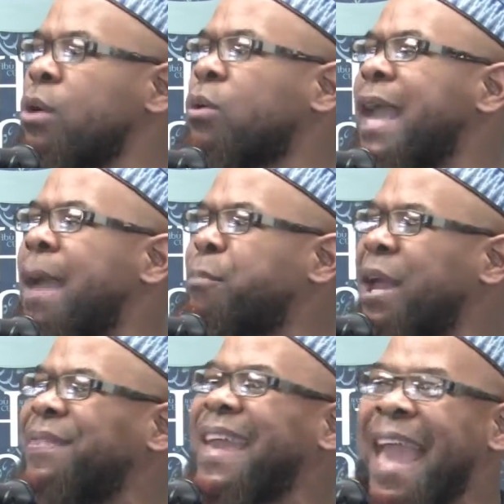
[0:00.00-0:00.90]
You can't
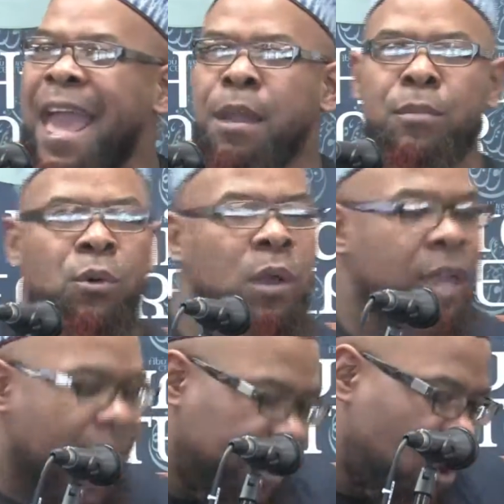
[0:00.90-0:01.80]
bring the animal
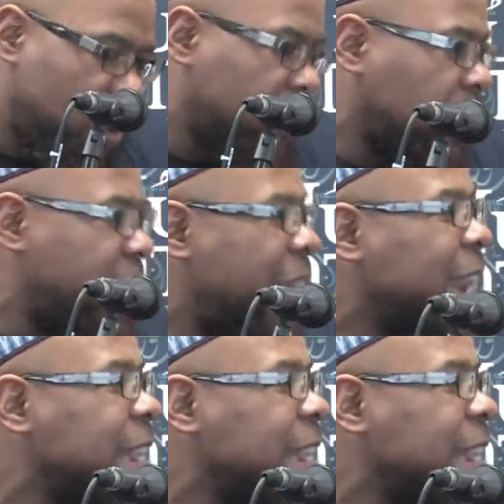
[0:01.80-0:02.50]
and you're cutting